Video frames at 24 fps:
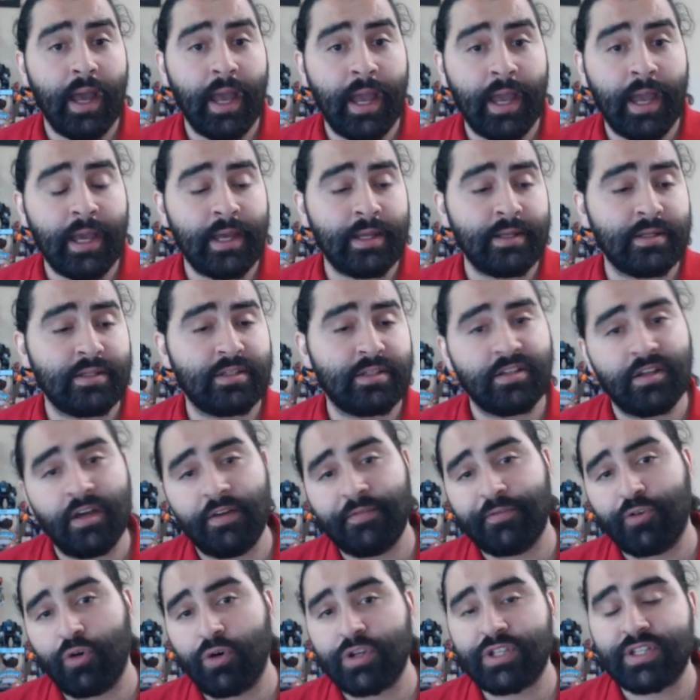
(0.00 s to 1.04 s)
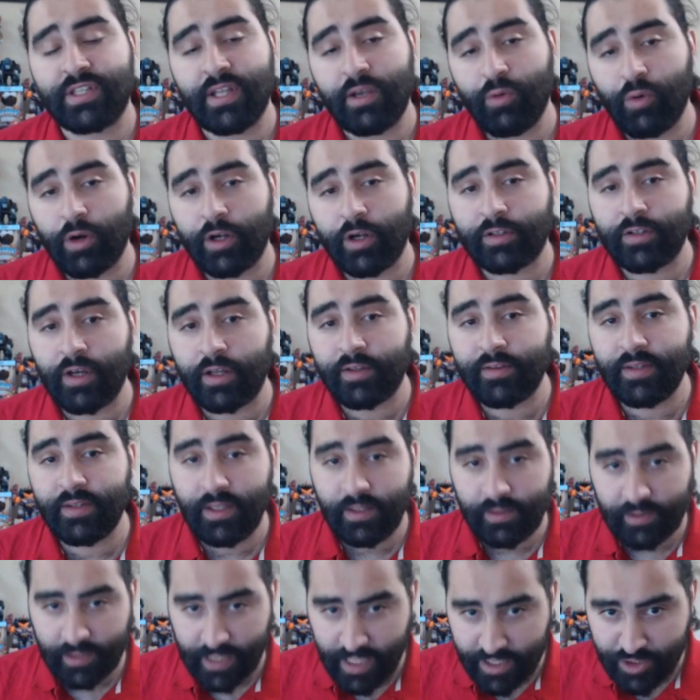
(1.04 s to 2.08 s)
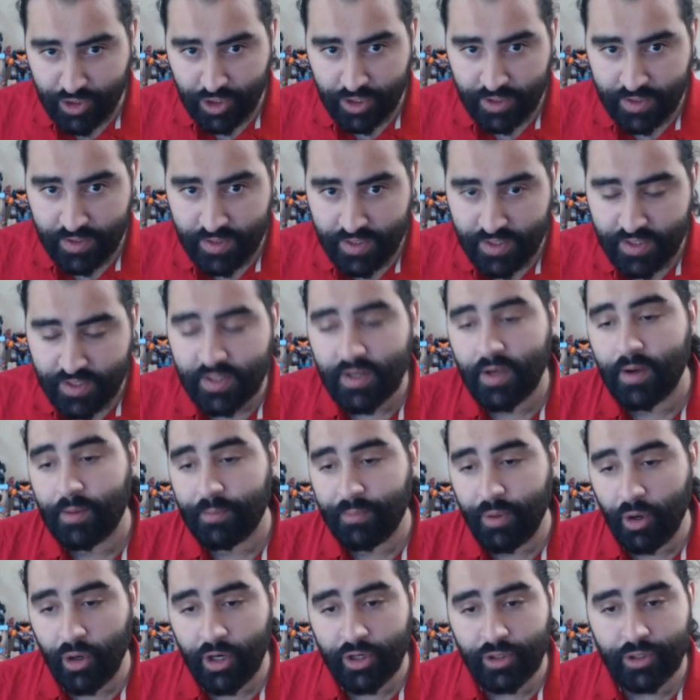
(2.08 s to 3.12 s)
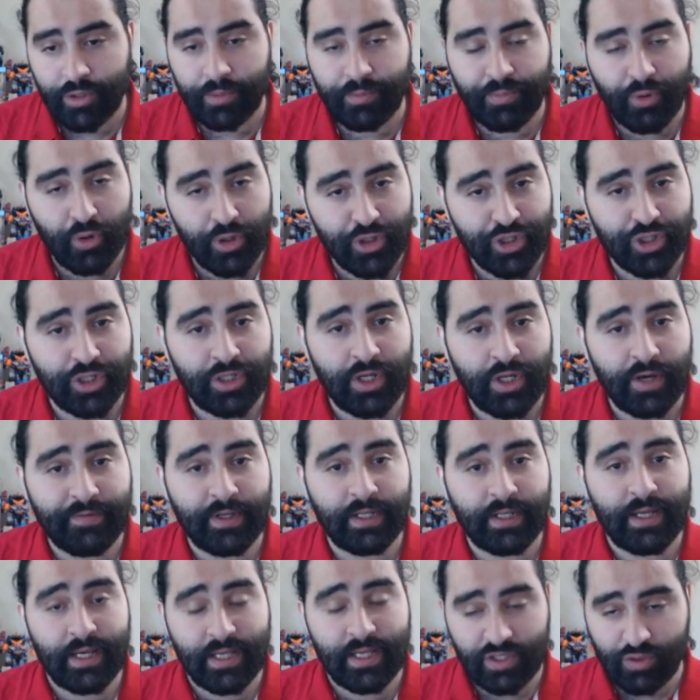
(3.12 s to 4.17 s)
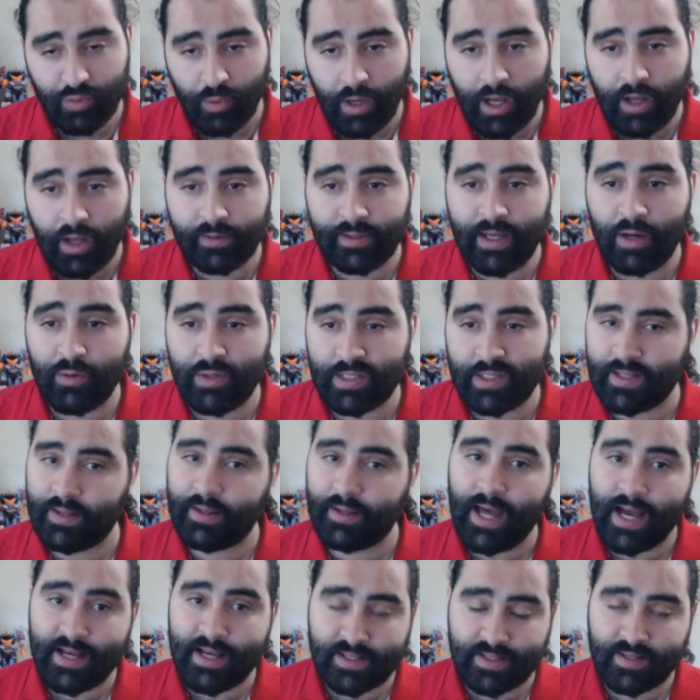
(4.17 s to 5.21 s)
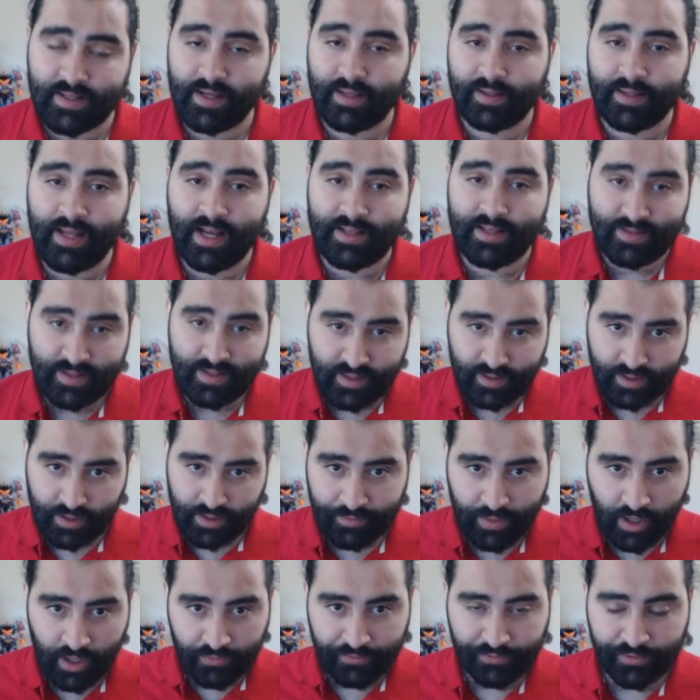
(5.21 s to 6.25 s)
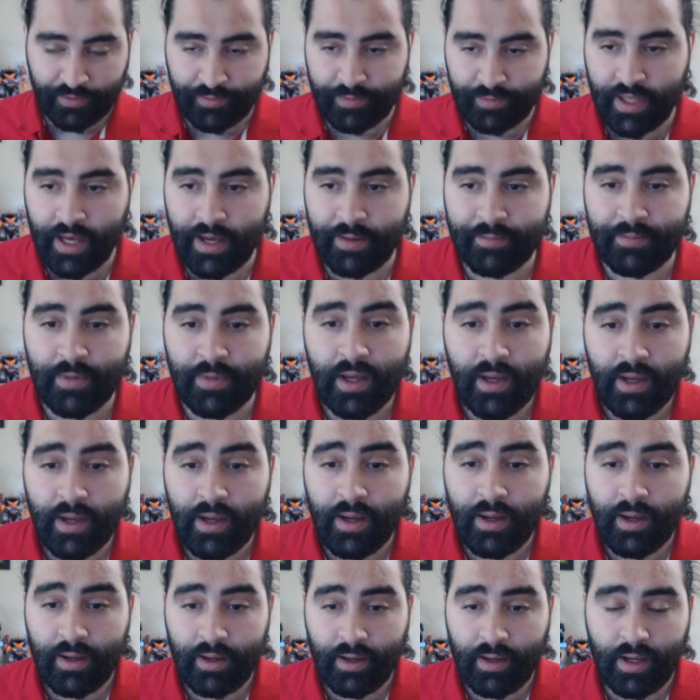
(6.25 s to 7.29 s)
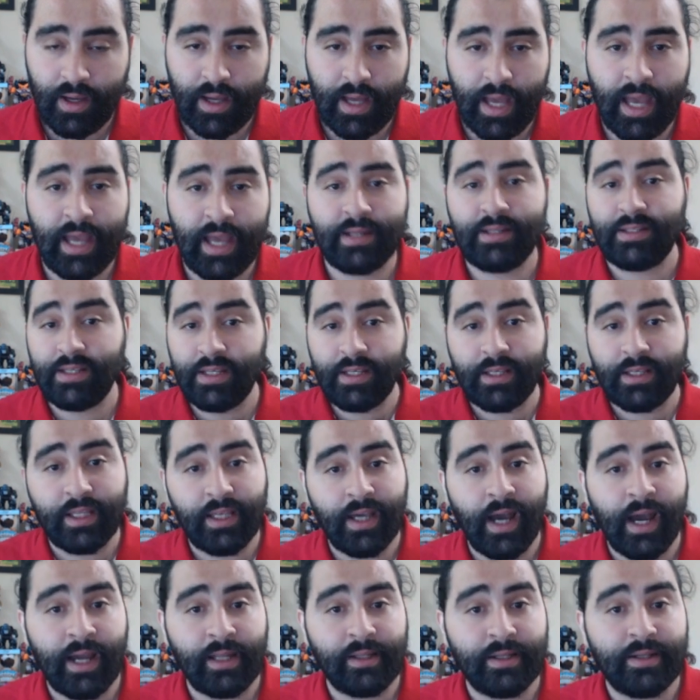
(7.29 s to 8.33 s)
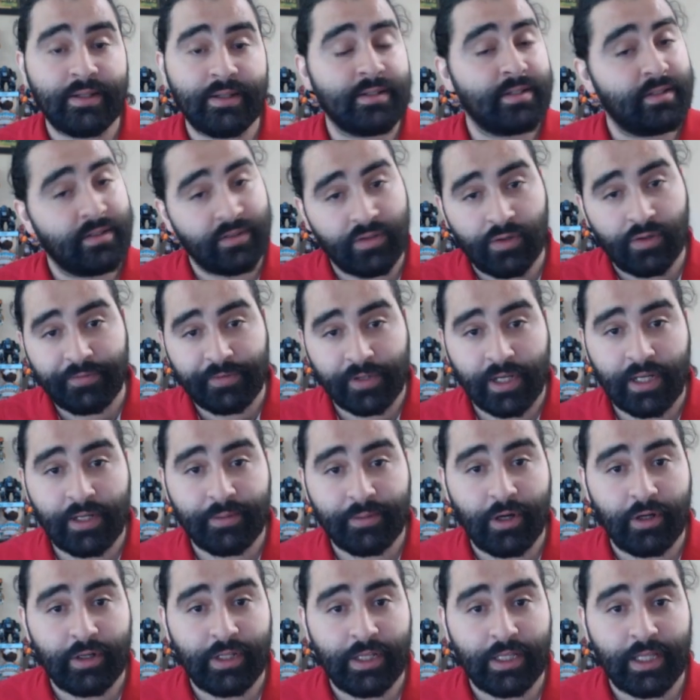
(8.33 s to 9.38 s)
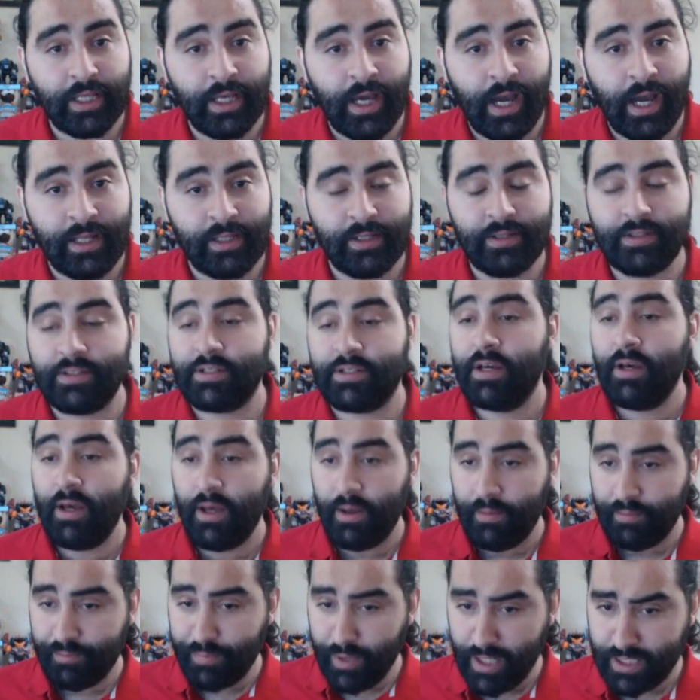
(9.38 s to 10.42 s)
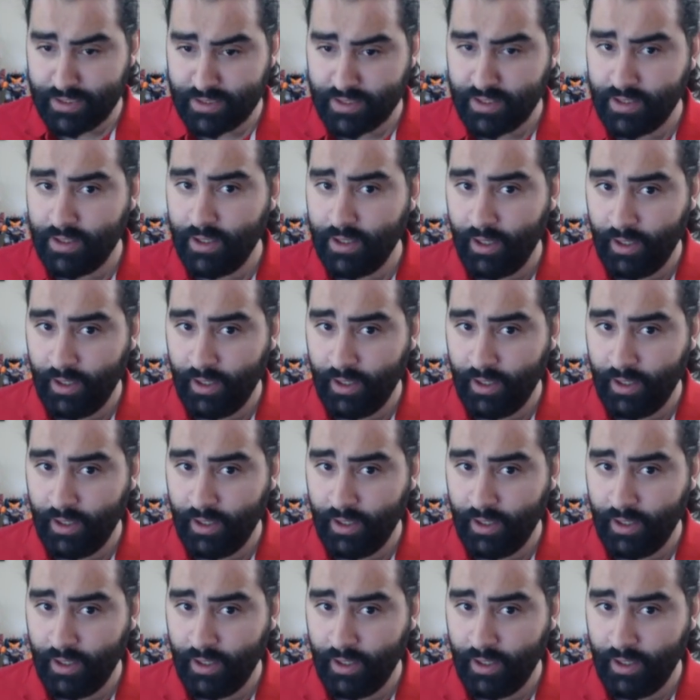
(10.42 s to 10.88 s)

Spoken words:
and of course they worked on the Legends portion of it as well. That was the last thing that did come out from them. And Iki Island, don't forget about Iki Island. But